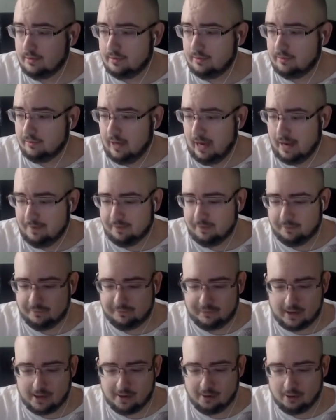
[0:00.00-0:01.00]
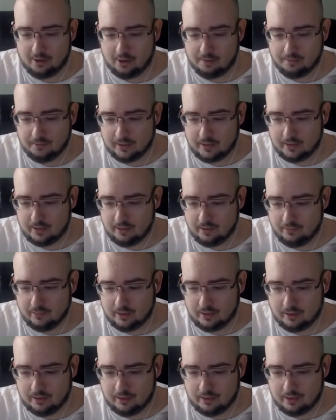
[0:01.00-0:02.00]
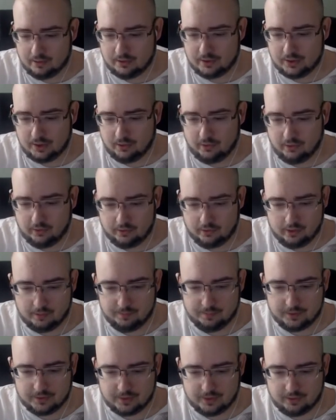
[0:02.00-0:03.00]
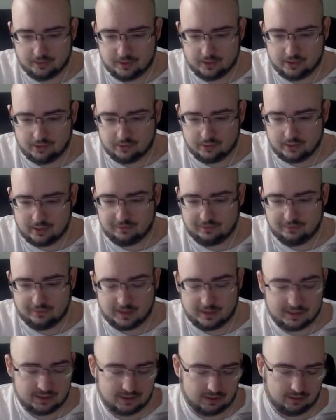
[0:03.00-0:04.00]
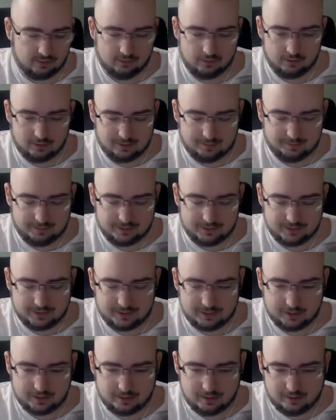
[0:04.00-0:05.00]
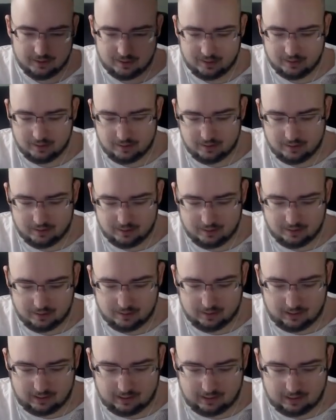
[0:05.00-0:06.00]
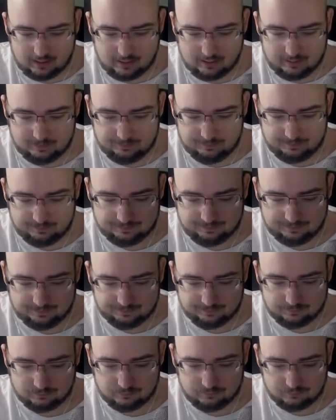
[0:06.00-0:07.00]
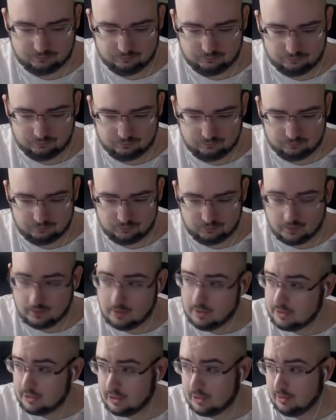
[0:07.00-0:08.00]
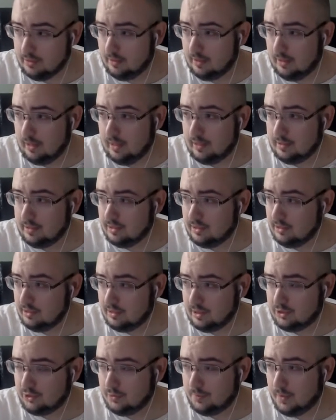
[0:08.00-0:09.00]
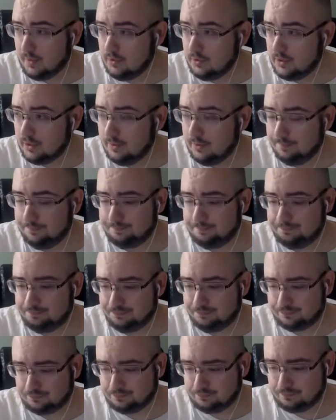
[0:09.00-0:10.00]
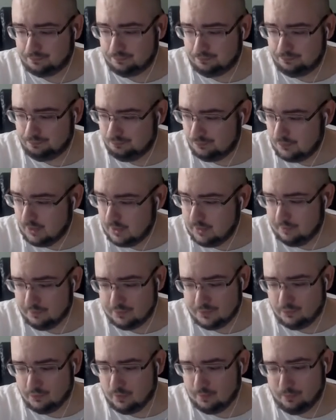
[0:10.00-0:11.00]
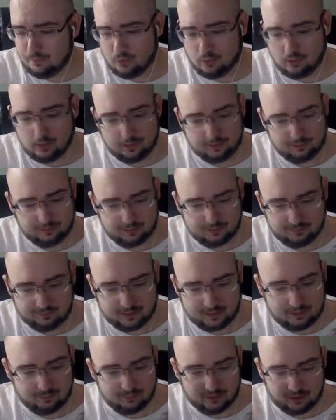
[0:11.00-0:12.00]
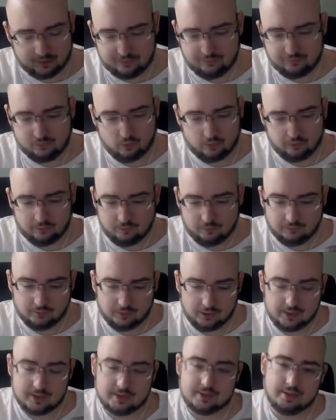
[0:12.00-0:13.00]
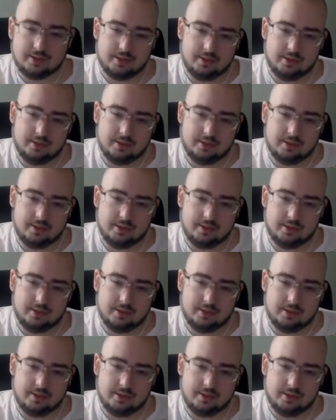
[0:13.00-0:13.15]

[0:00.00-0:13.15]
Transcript: having a firearm with with no serial numbers on it or defaced serial numbers um, t- uh, distribution. And there was one more. I forgot what the fourth one was.